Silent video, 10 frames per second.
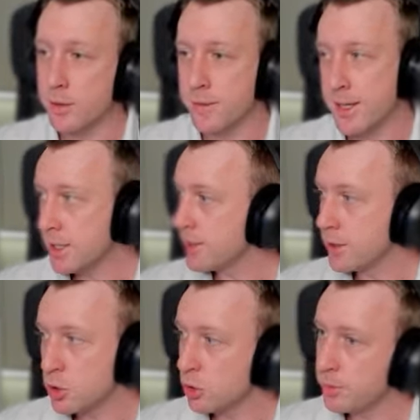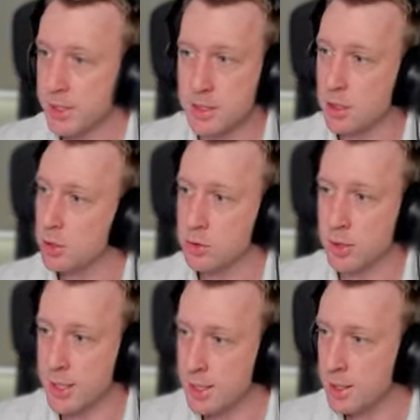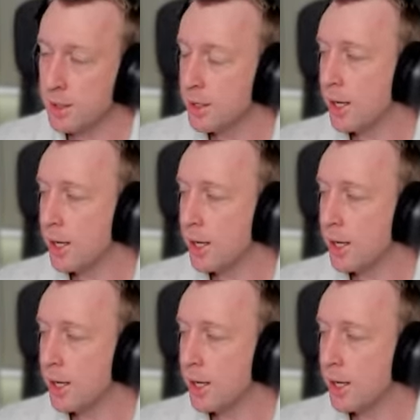These are the 2 picks that you could do here.